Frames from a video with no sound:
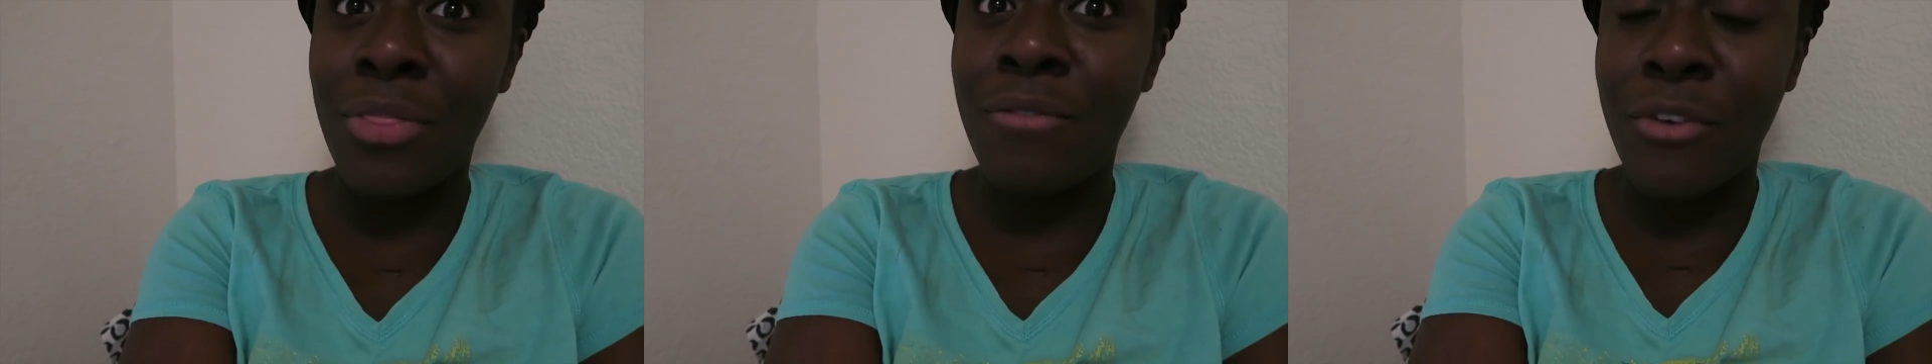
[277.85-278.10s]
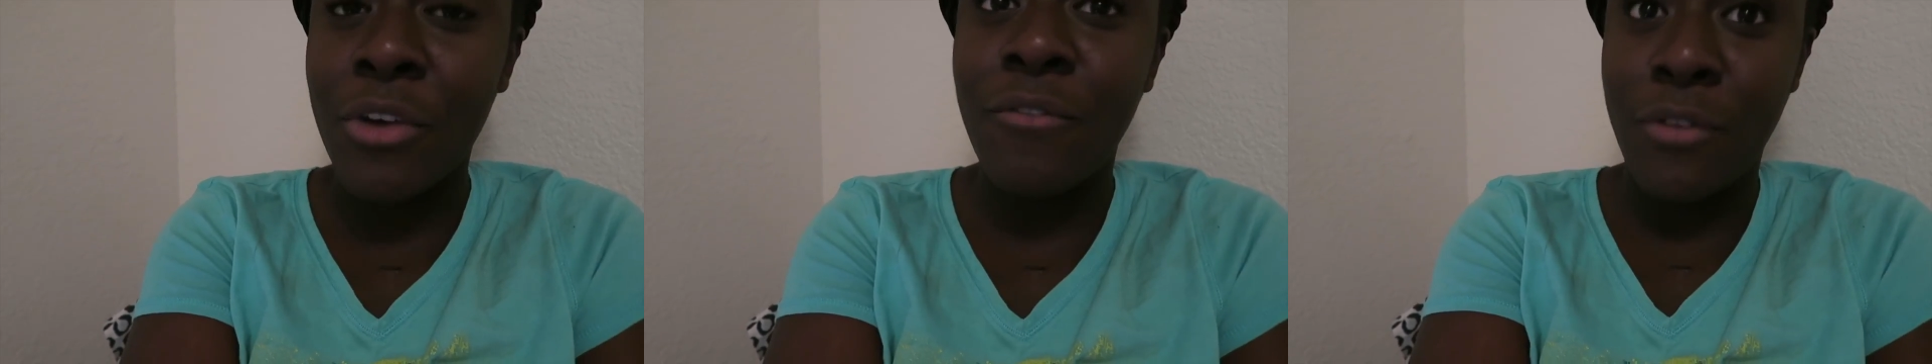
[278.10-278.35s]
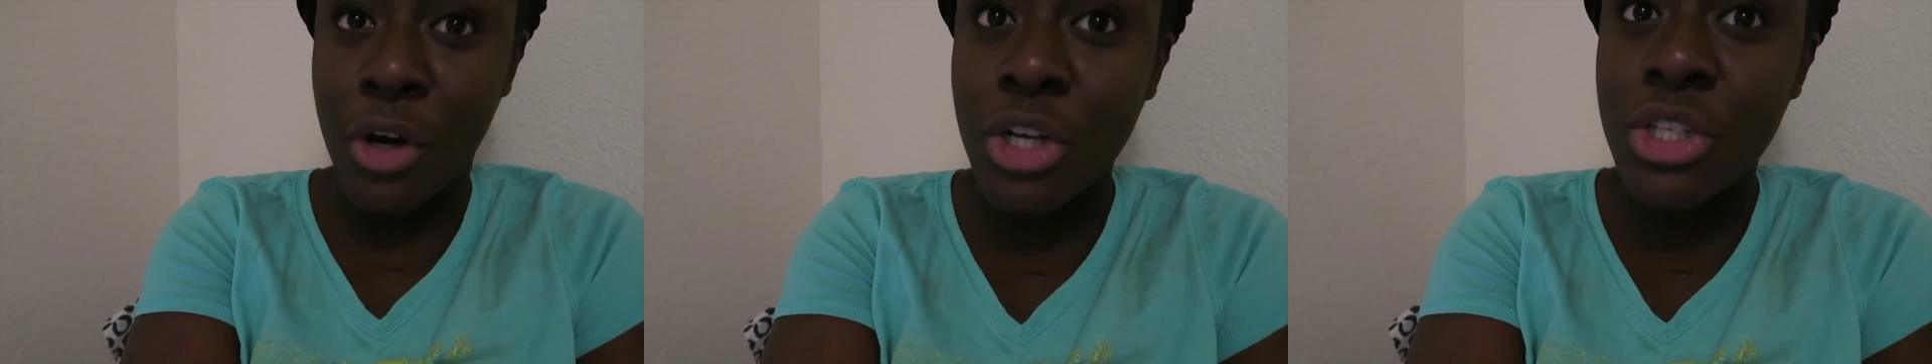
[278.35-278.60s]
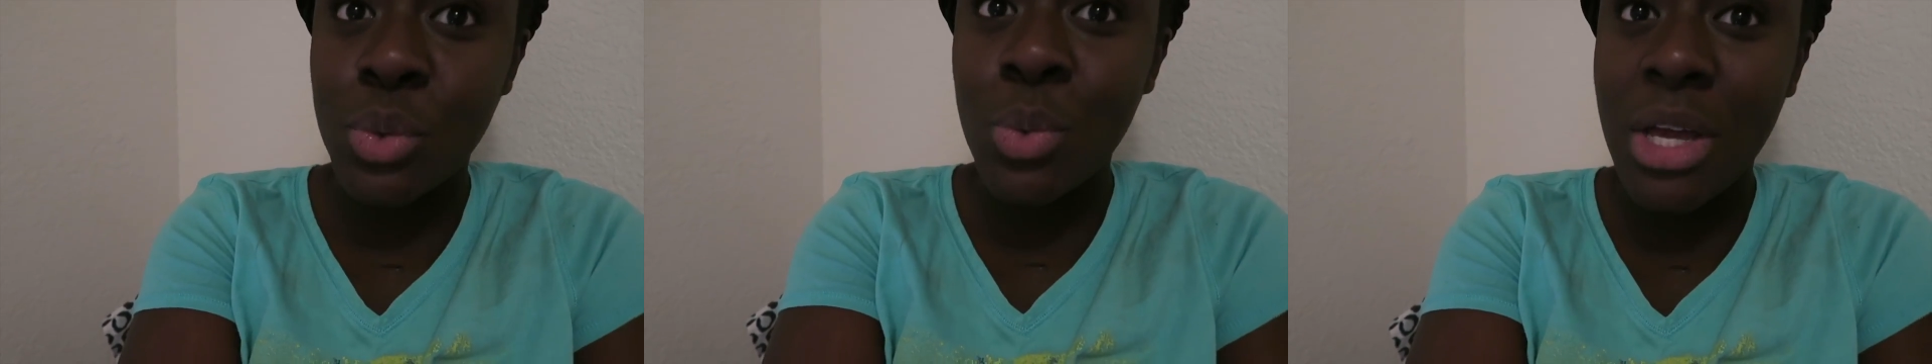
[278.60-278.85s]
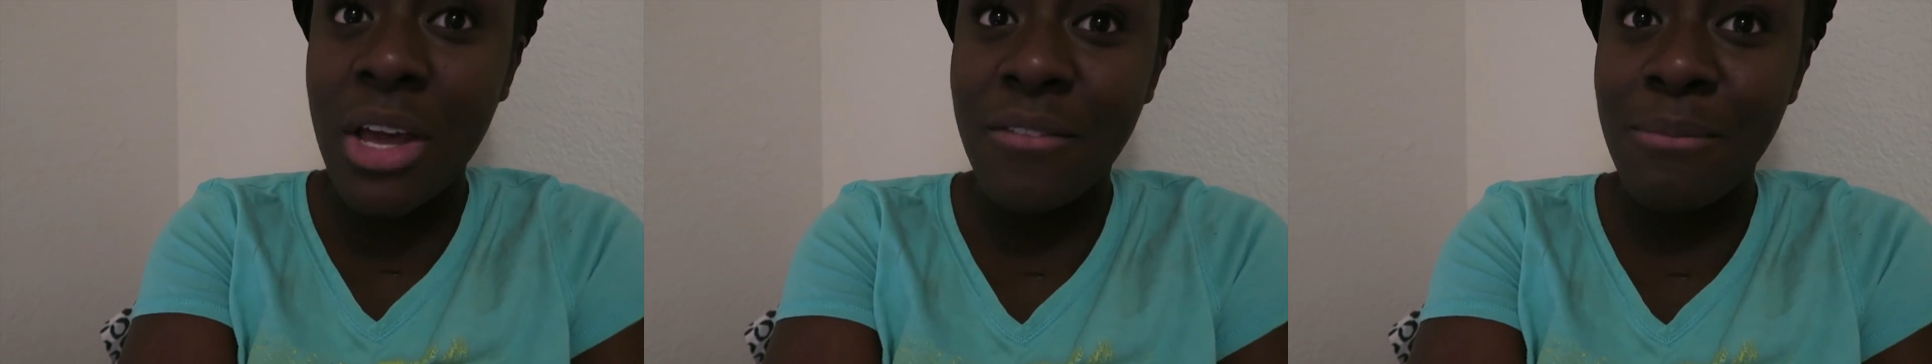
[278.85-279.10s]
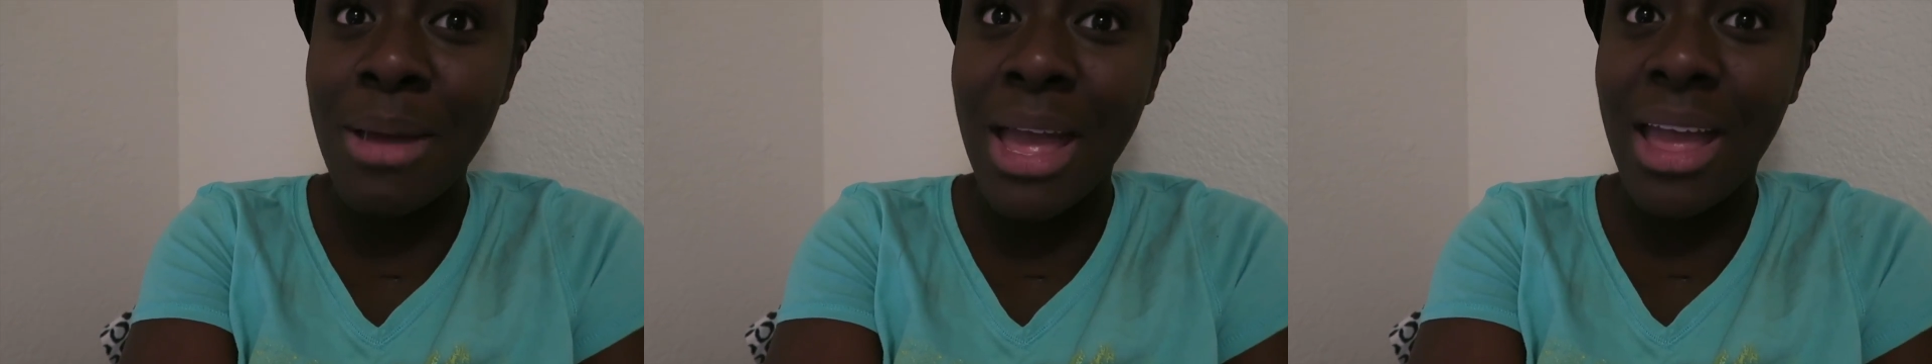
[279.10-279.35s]
The first week
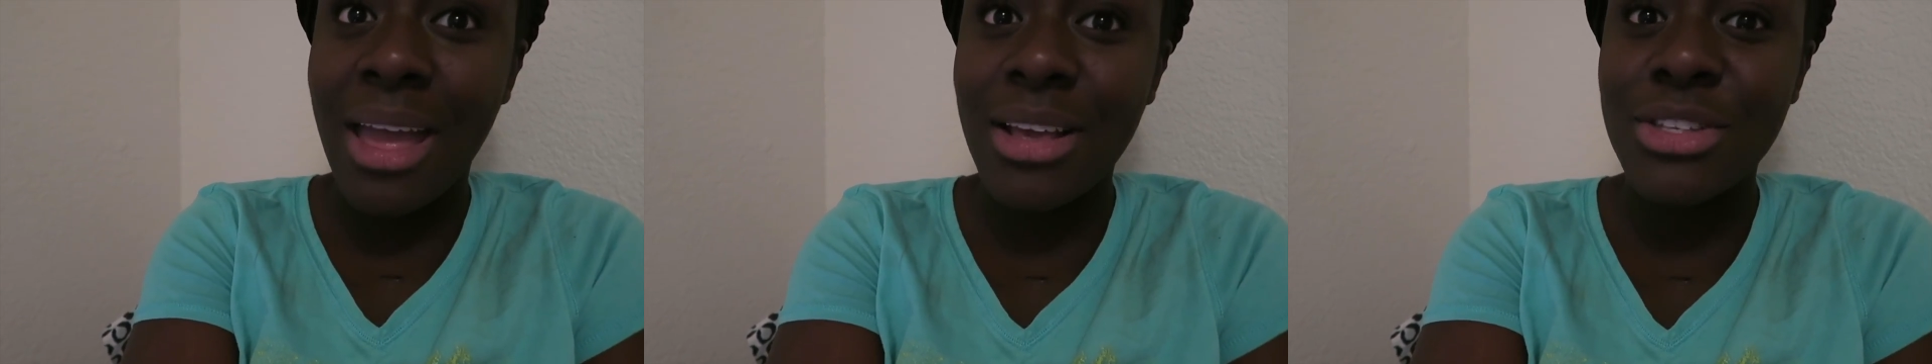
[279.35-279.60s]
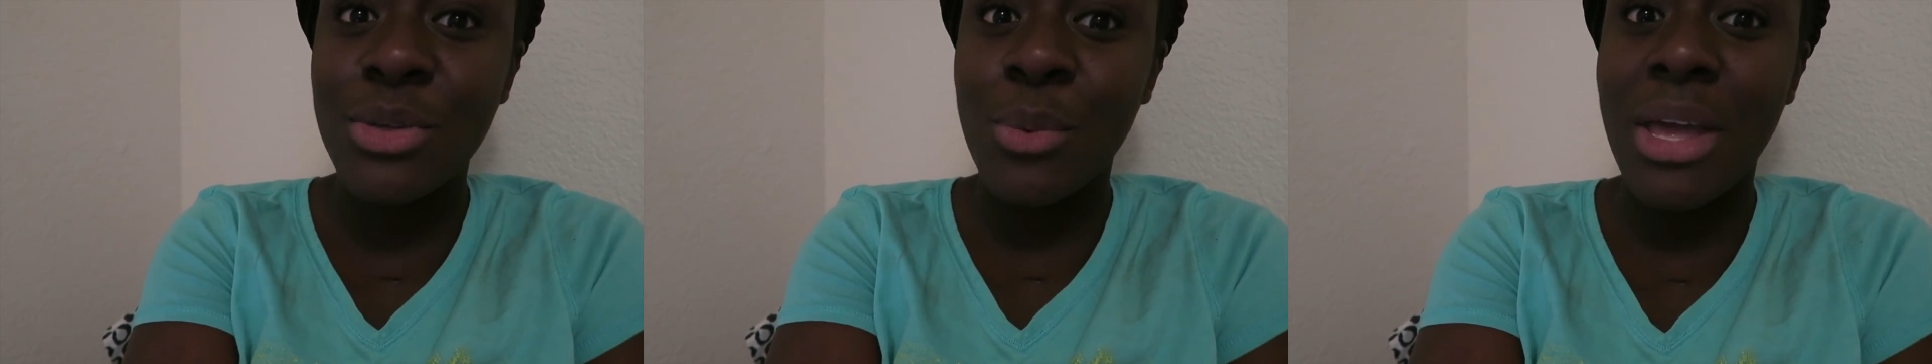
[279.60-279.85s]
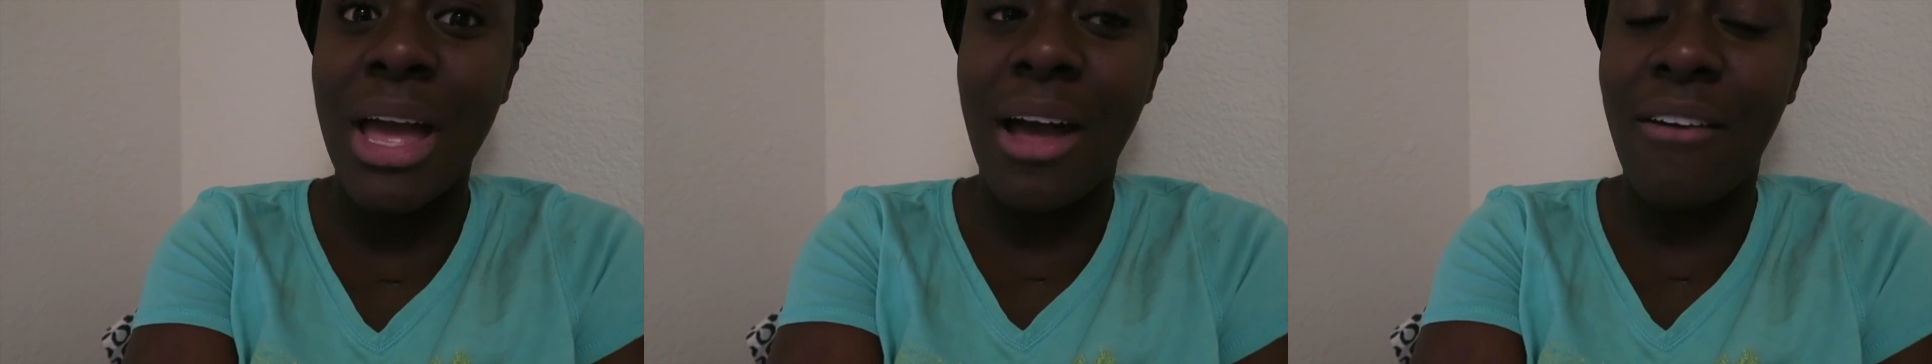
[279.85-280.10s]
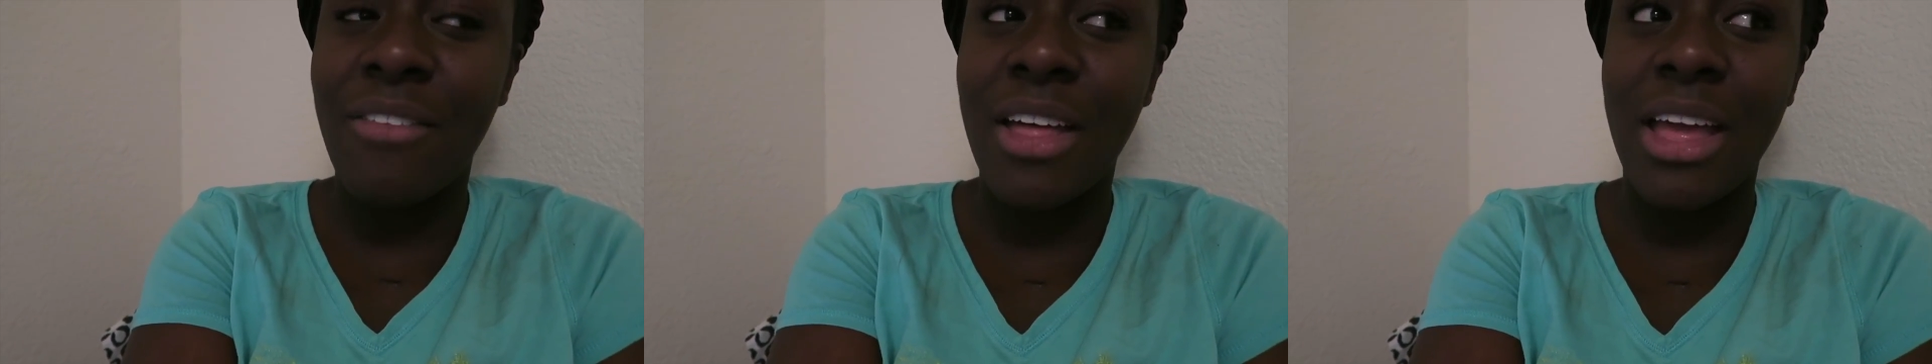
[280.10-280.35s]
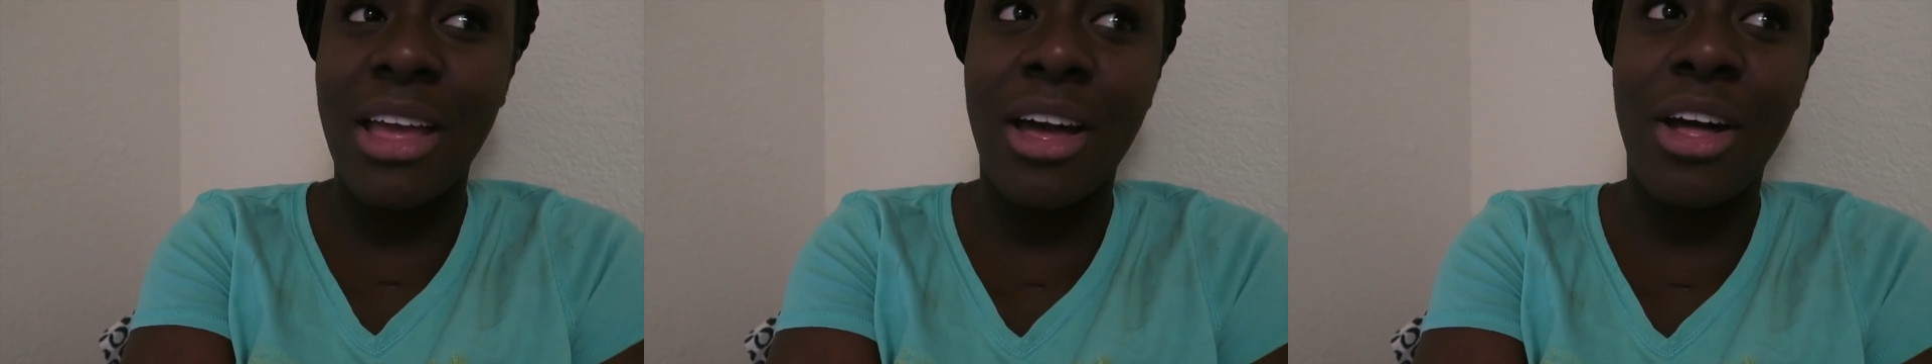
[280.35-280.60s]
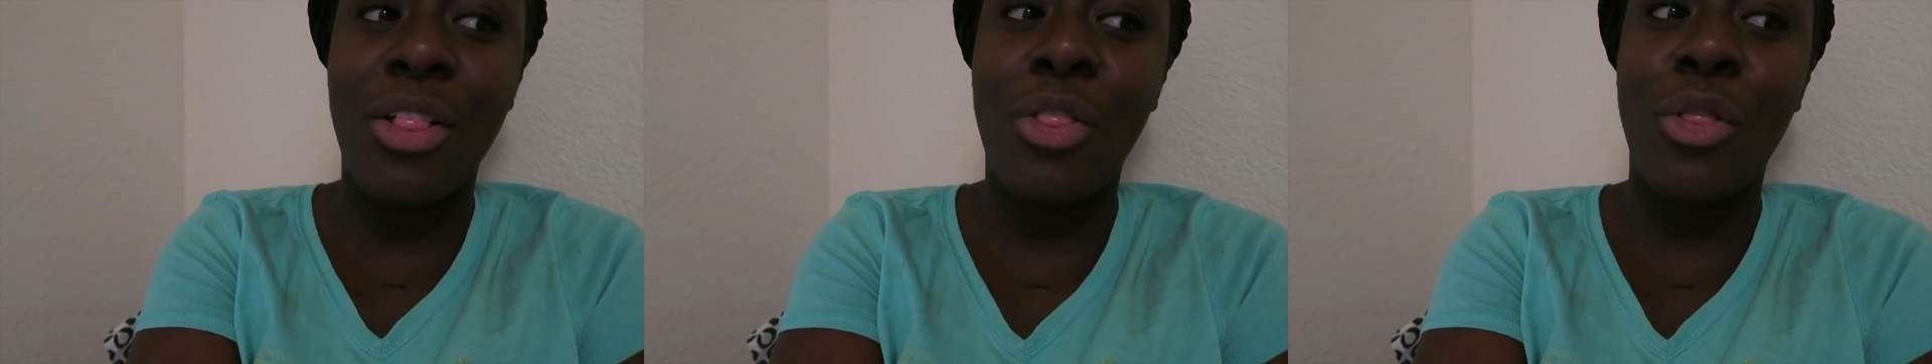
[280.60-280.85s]
of May, so we have like
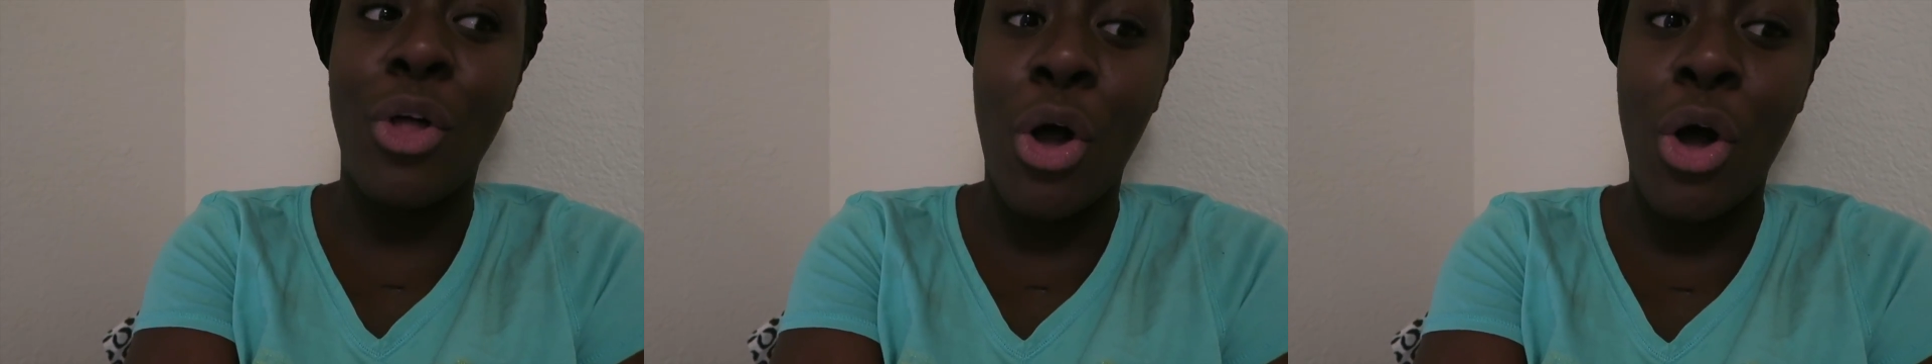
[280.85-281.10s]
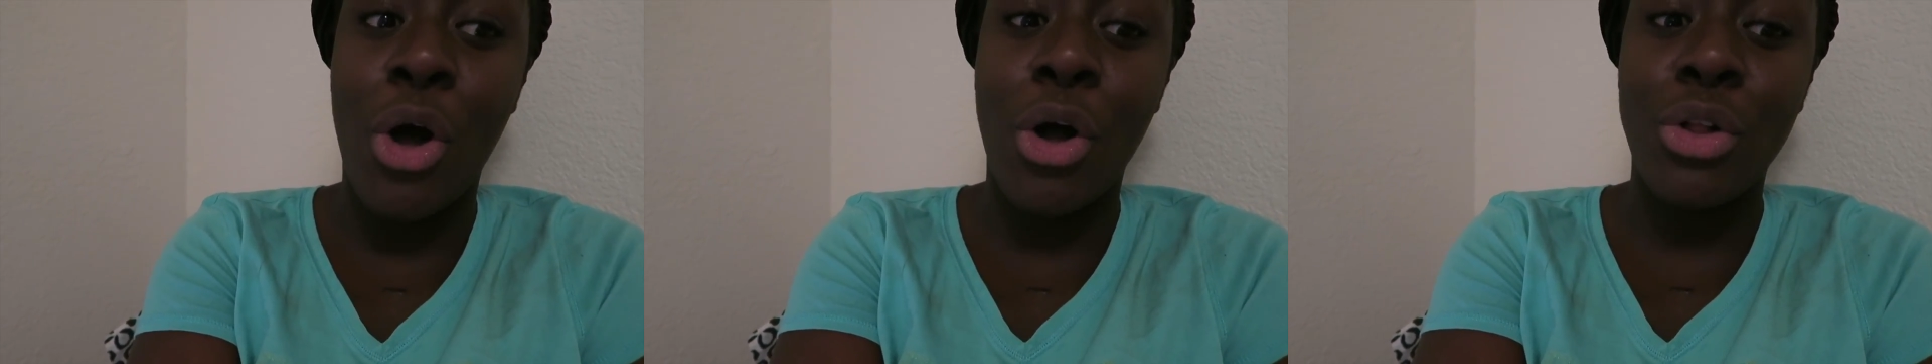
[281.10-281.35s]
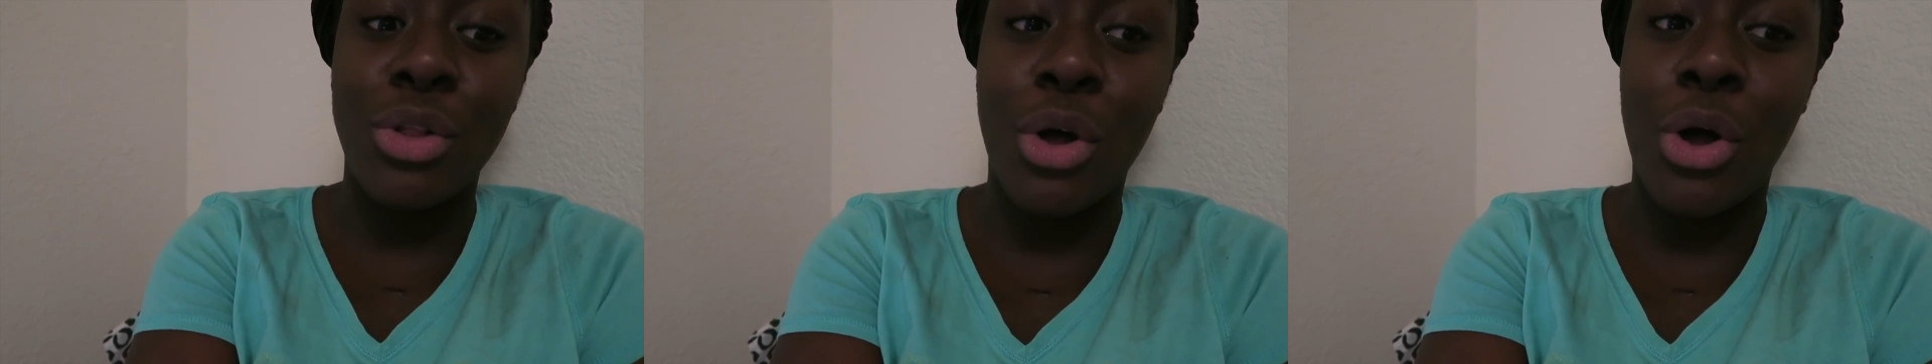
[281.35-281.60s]
a long